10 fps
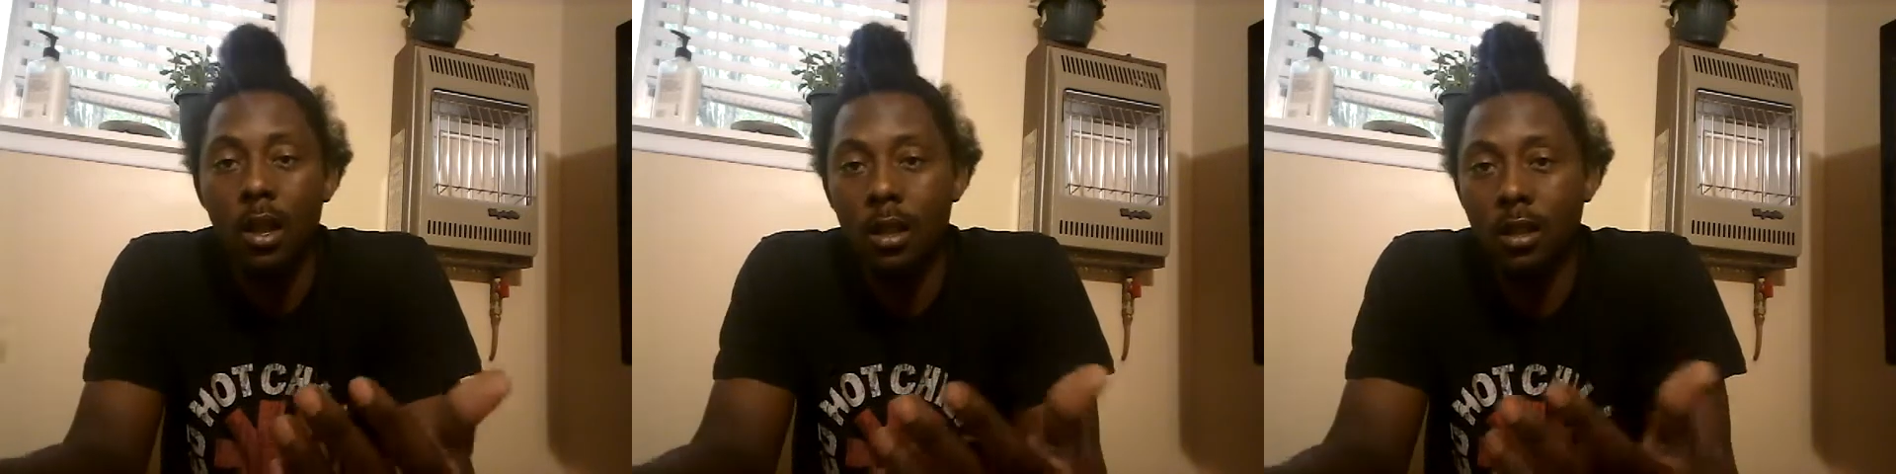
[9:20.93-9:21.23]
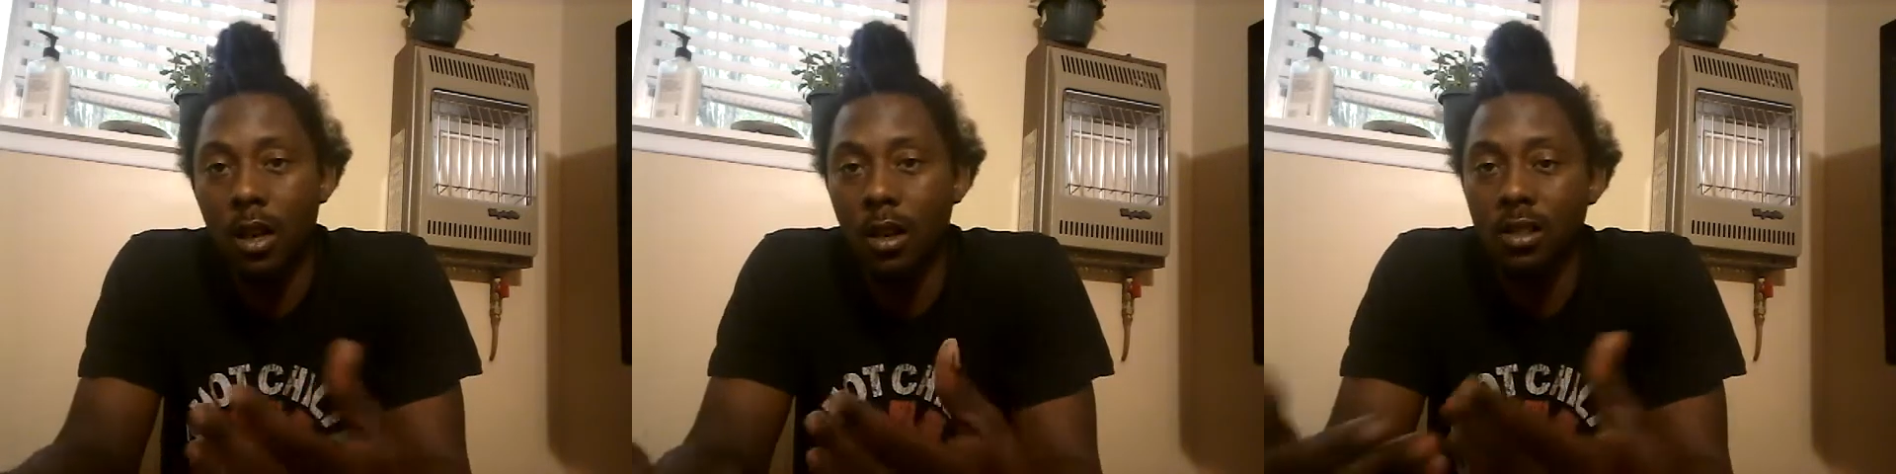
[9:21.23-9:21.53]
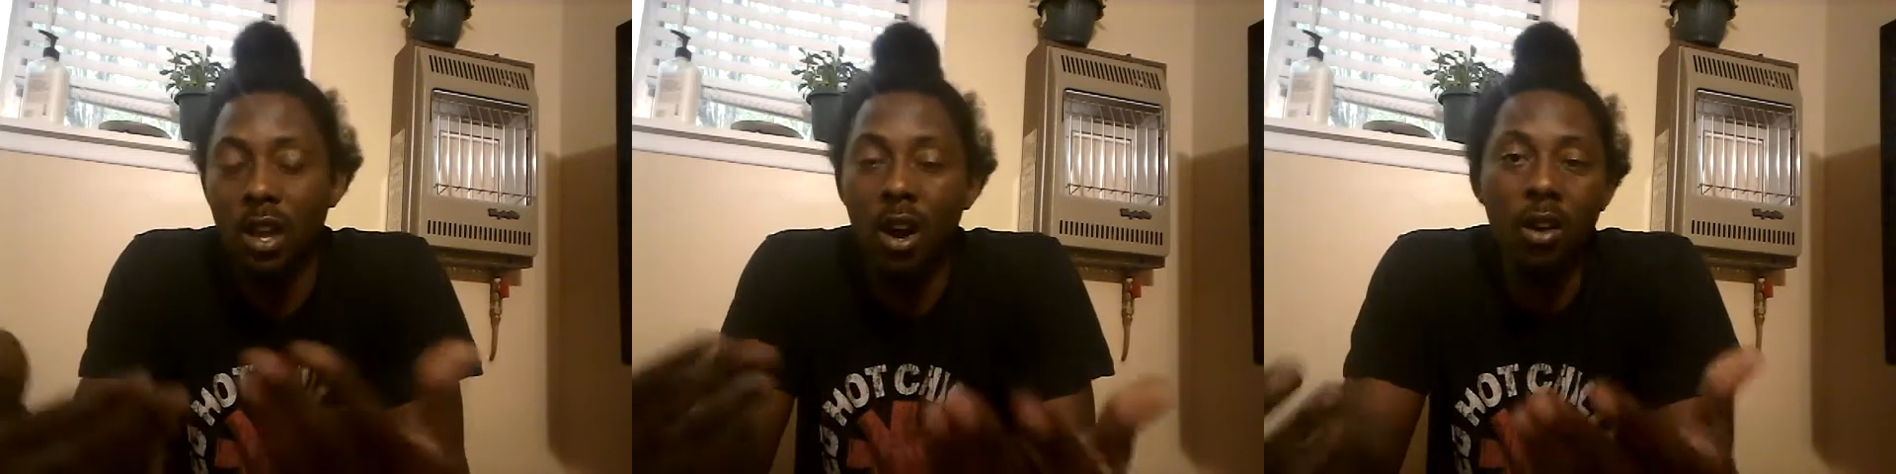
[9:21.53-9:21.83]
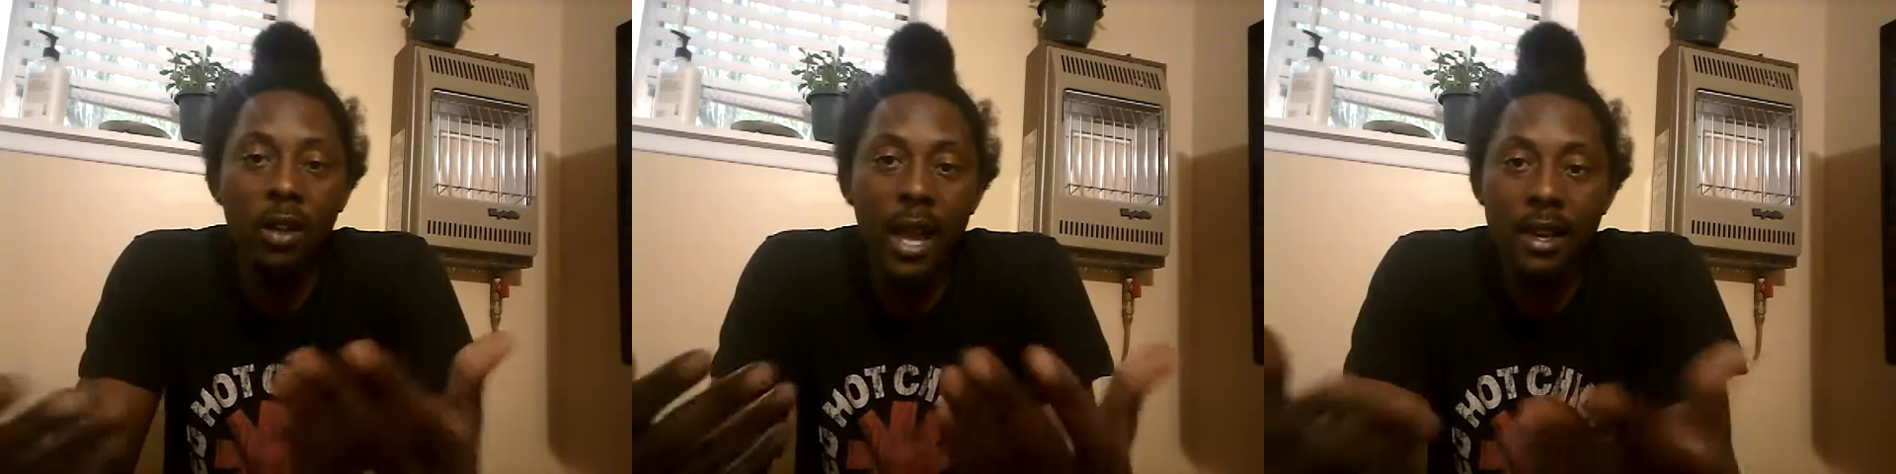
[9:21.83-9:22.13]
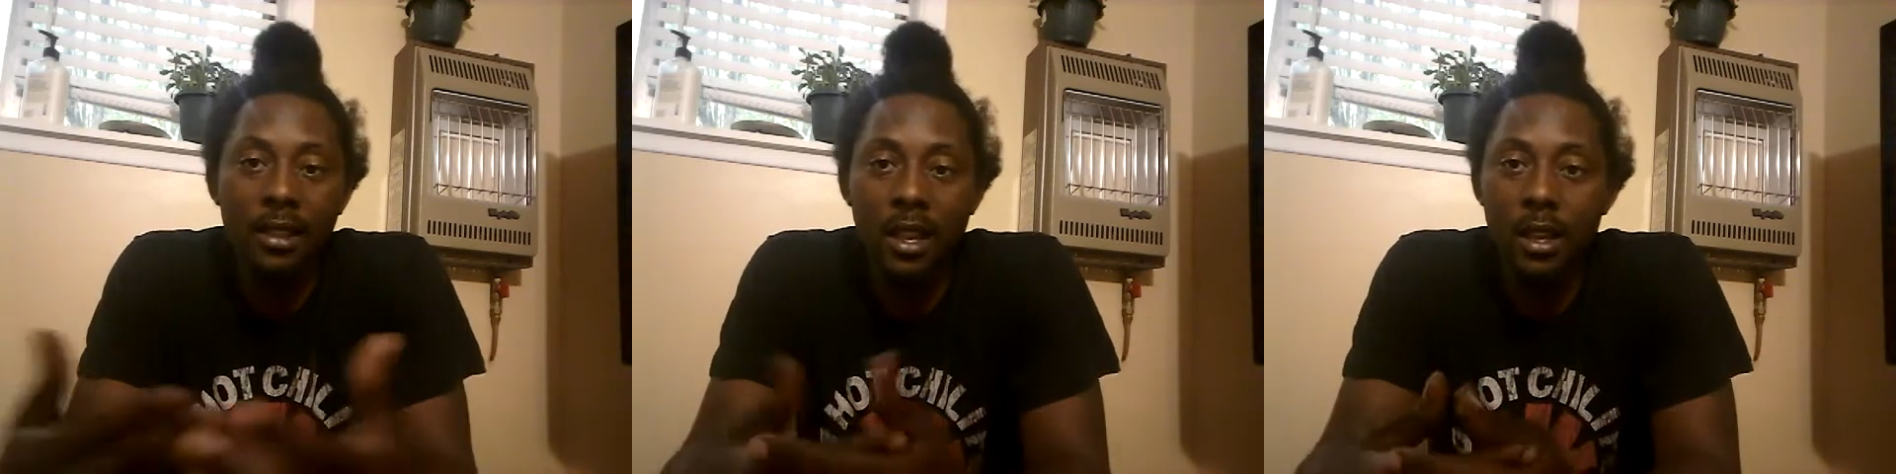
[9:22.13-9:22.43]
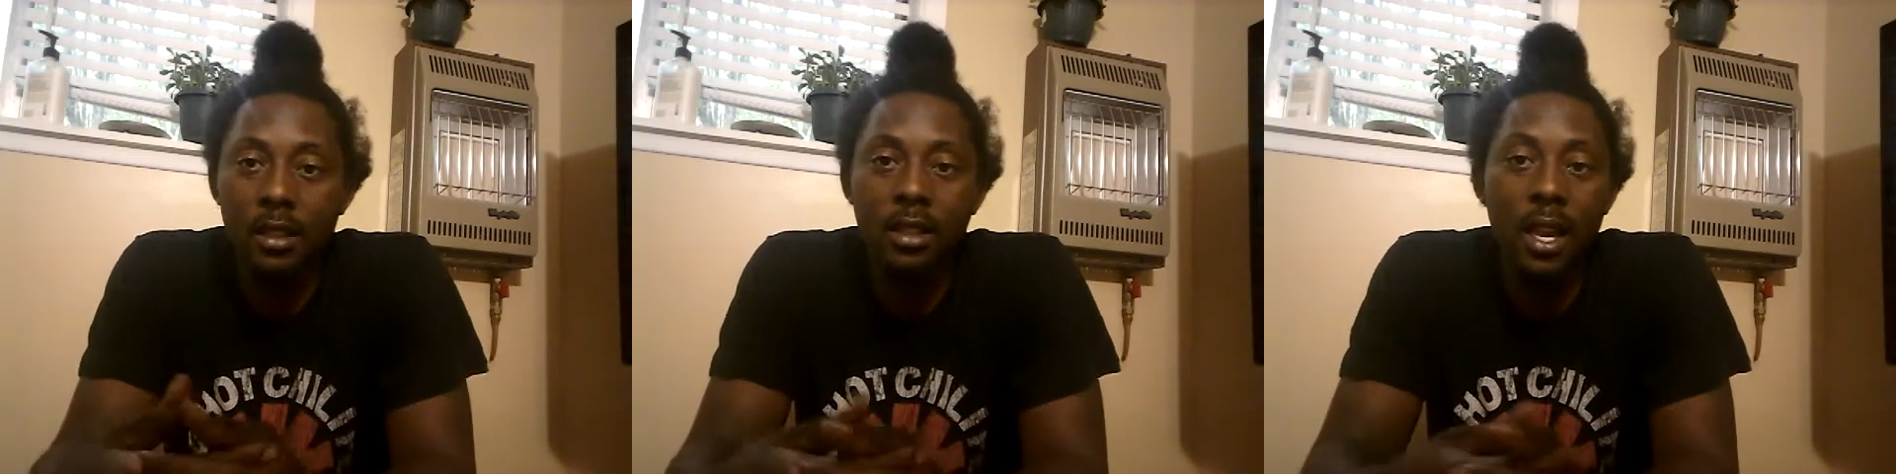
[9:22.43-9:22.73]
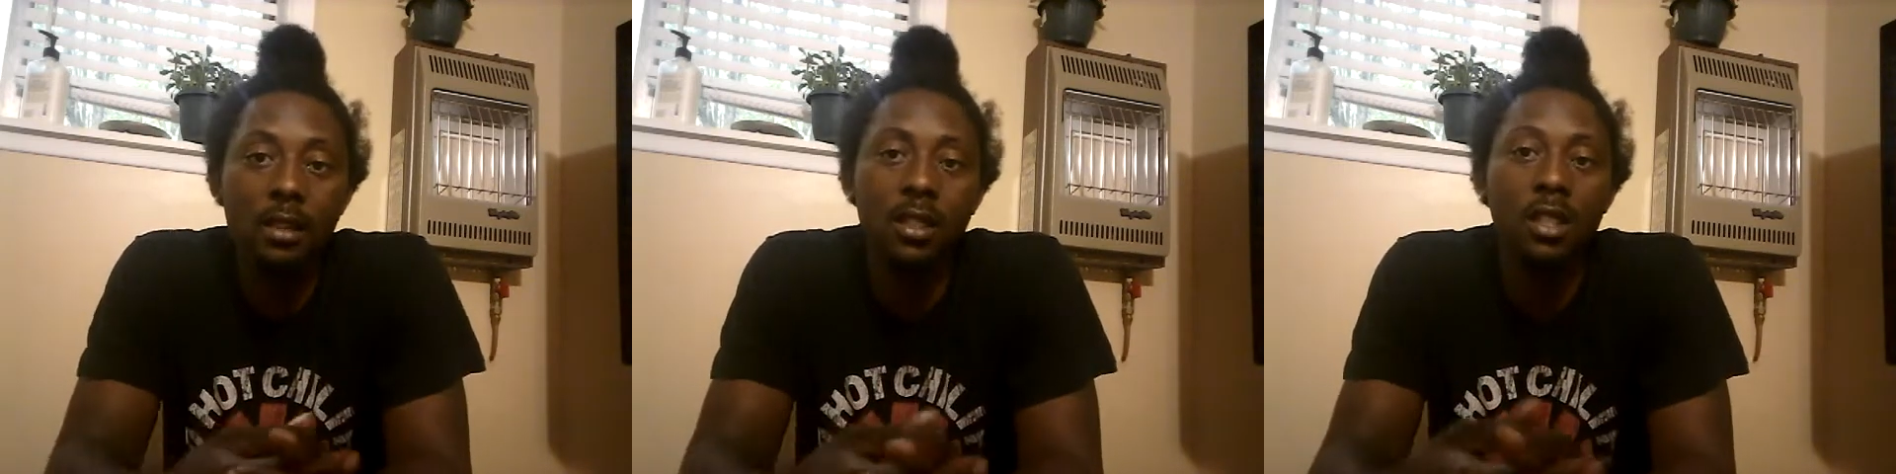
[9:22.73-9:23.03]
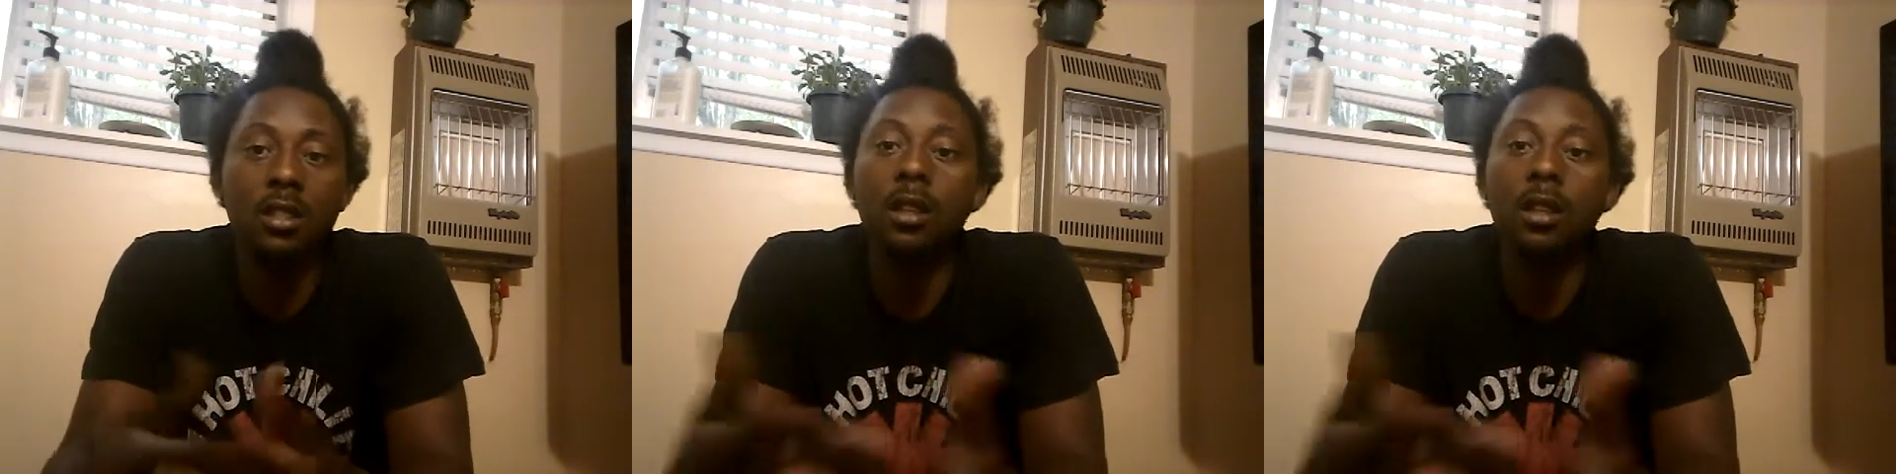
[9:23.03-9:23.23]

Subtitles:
it's a whole lot of things that just